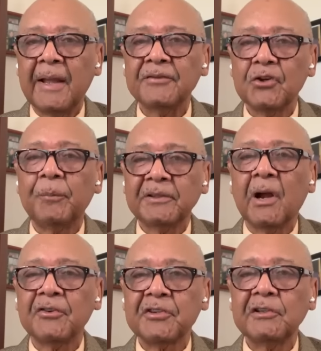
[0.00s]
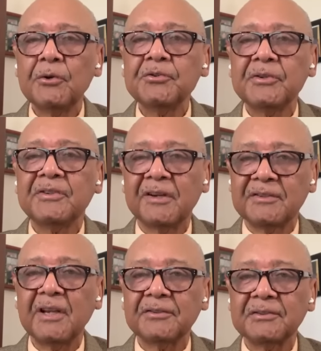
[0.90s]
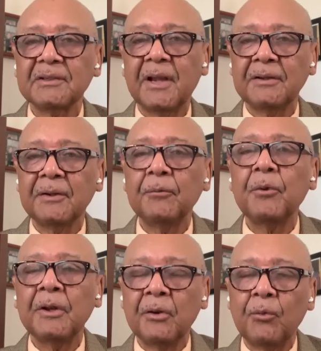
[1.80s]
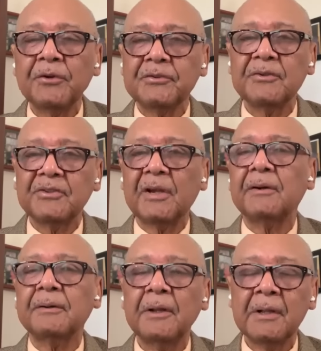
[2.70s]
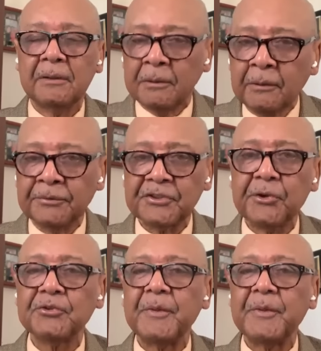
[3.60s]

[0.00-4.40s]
and so but there are solutions exist, and the Woodson Center is